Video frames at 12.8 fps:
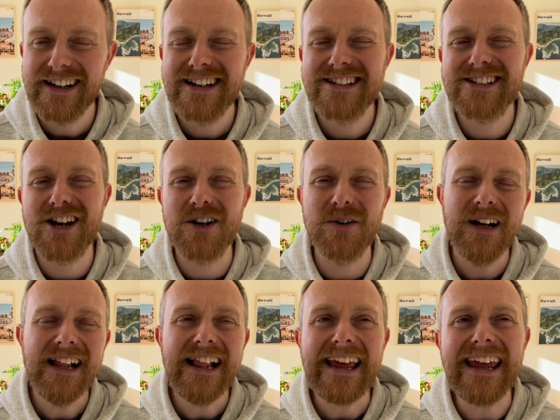So
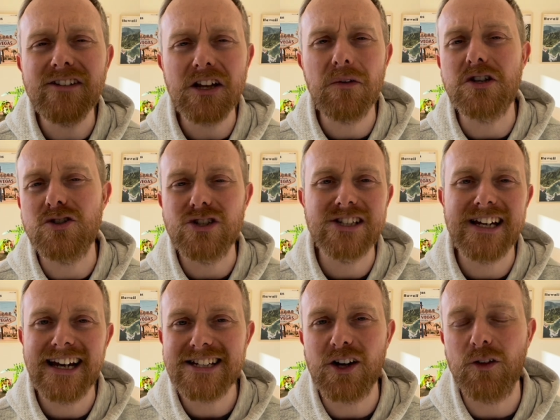even though it does
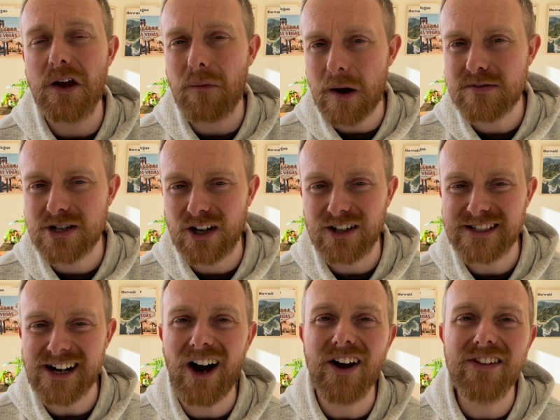state it on their website,
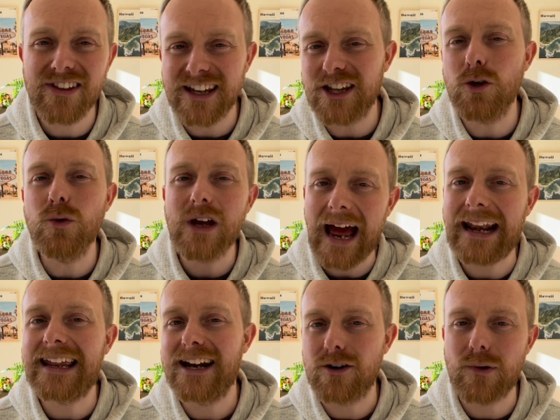I think you
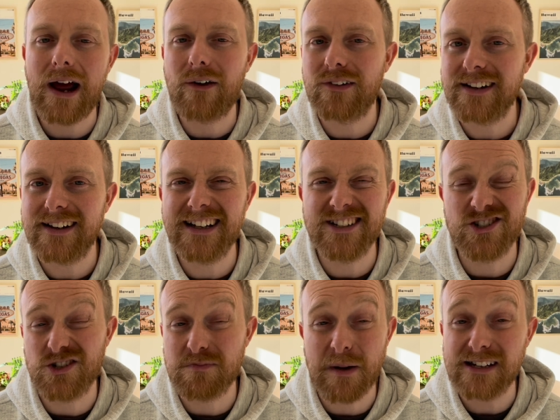can get around it and
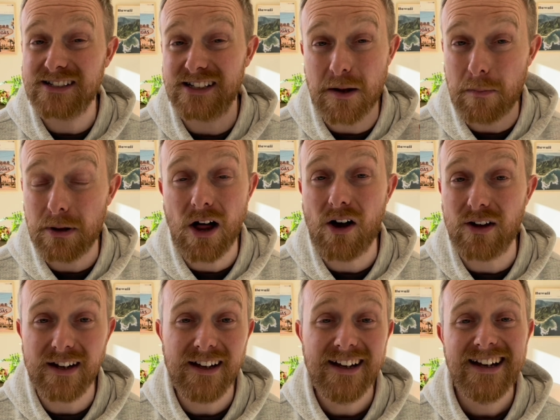just basically
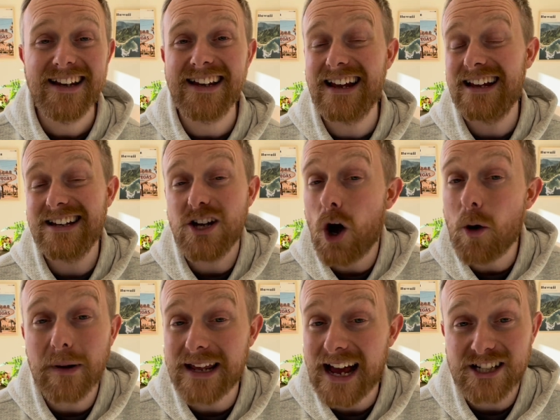apply.
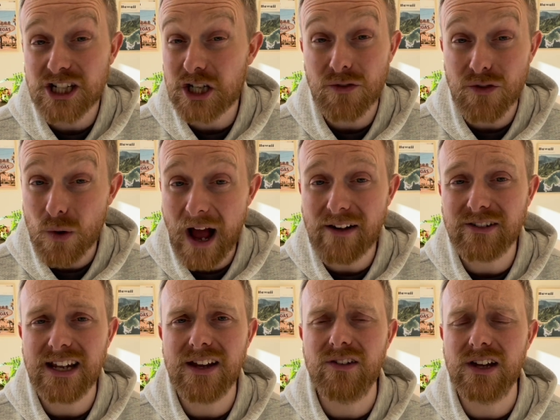Nobody asks you if you have
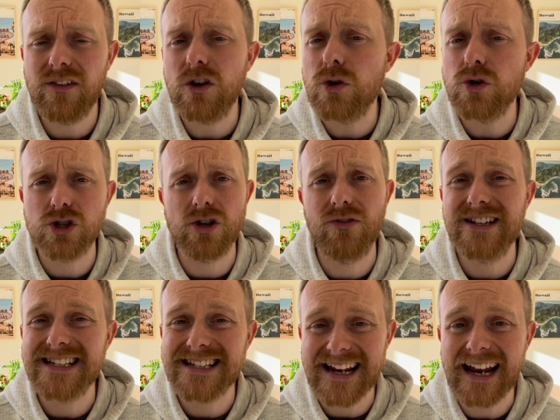an EV if you're just on the
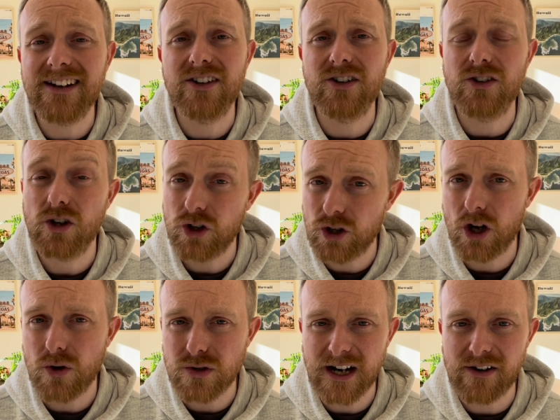standard
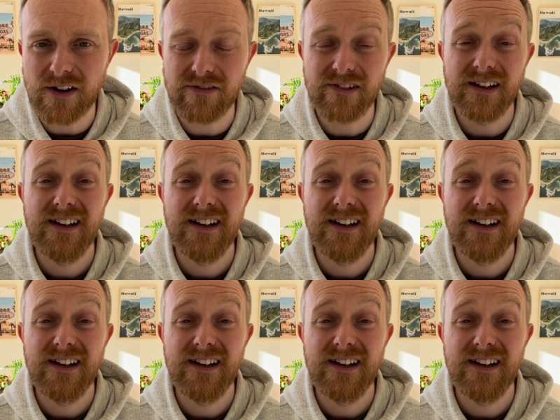Go tariff.